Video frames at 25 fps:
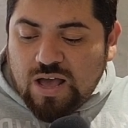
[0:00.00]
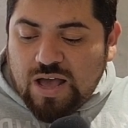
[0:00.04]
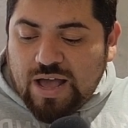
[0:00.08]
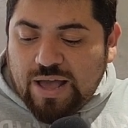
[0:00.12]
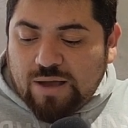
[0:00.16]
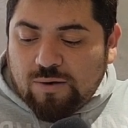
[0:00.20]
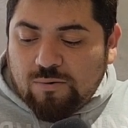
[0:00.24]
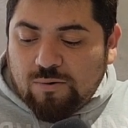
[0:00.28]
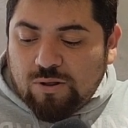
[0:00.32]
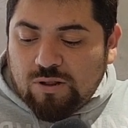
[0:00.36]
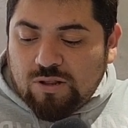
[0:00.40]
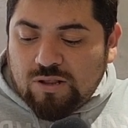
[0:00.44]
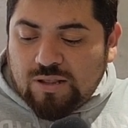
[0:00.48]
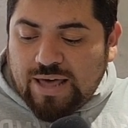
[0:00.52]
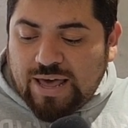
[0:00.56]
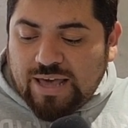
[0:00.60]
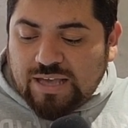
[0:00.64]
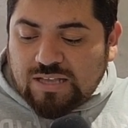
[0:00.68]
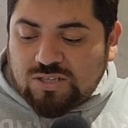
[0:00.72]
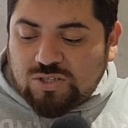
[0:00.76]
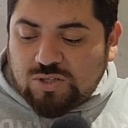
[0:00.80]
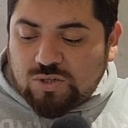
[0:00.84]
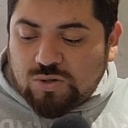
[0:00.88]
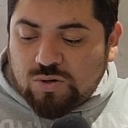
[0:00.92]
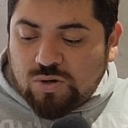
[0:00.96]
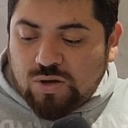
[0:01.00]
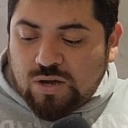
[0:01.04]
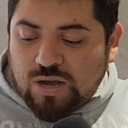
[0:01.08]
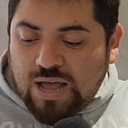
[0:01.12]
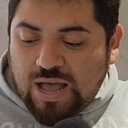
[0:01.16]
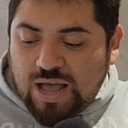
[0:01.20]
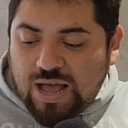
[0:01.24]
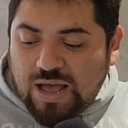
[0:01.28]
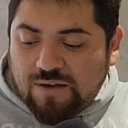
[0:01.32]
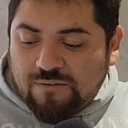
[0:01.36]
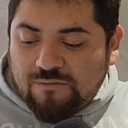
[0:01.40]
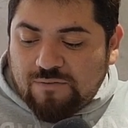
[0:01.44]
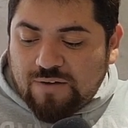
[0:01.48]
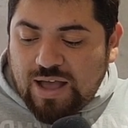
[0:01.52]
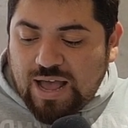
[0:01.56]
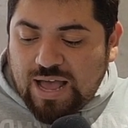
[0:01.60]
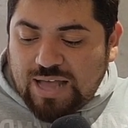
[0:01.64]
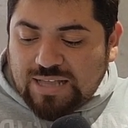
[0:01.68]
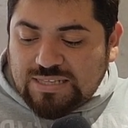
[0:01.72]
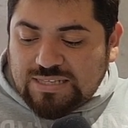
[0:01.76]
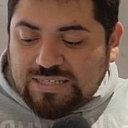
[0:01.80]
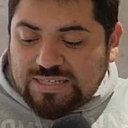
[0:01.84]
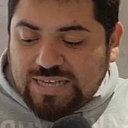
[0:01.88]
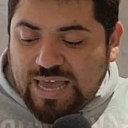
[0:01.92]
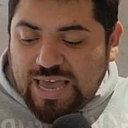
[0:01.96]
I would like to have
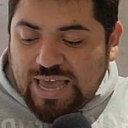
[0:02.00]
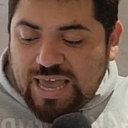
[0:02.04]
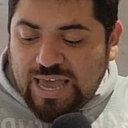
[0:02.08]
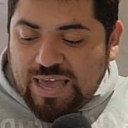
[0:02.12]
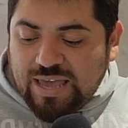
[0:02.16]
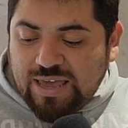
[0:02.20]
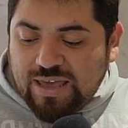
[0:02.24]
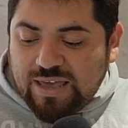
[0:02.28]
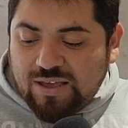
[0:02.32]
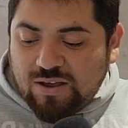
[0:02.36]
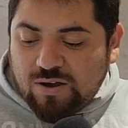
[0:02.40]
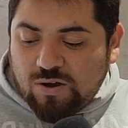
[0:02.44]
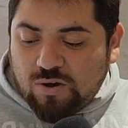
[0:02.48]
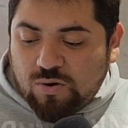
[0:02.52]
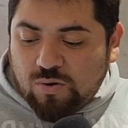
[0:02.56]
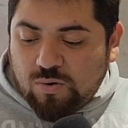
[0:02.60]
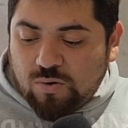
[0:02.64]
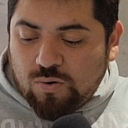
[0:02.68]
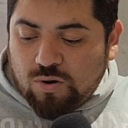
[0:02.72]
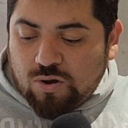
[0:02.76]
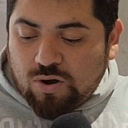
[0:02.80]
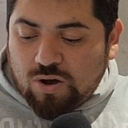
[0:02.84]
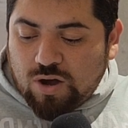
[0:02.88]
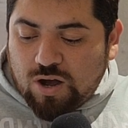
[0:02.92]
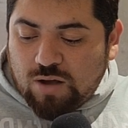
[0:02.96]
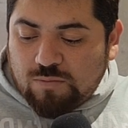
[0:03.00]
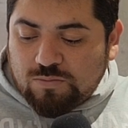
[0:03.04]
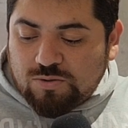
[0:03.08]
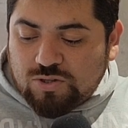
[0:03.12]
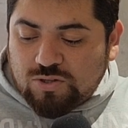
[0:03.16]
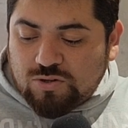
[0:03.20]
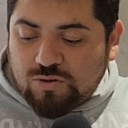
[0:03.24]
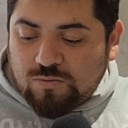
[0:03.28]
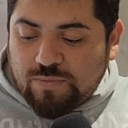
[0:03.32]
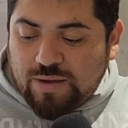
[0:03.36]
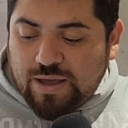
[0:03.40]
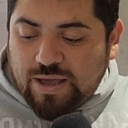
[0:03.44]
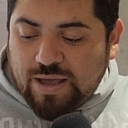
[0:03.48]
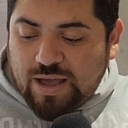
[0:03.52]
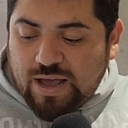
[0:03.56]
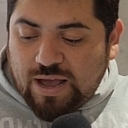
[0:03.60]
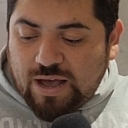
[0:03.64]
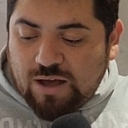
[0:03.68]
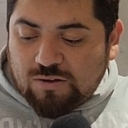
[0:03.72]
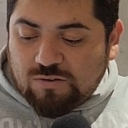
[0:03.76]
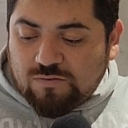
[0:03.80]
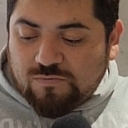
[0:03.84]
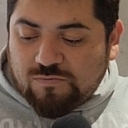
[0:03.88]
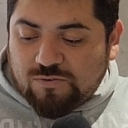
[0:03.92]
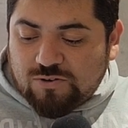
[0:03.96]
a day in who comes to my
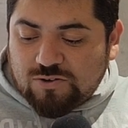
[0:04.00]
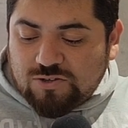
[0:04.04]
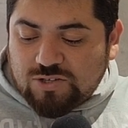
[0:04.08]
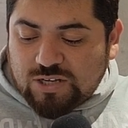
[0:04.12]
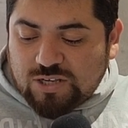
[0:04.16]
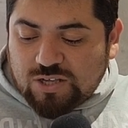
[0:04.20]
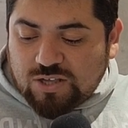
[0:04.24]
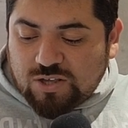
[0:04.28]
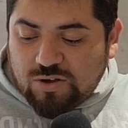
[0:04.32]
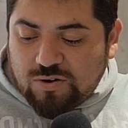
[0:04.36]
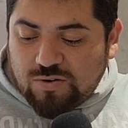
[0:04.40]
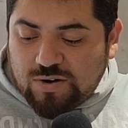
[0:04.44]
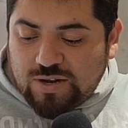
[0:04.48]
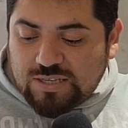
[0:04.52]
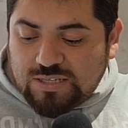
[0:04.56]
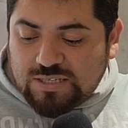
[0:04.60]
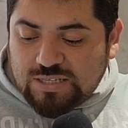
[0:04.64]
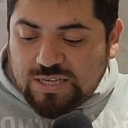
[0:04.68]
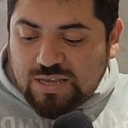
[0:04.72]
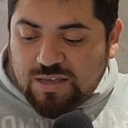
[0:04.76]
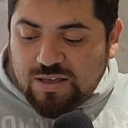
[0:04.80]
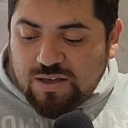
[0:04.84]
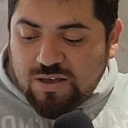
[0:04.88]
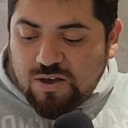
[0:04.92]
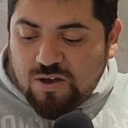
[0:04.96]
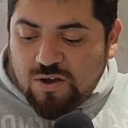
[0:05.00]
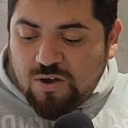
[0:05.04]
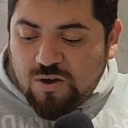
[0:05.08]
house for security.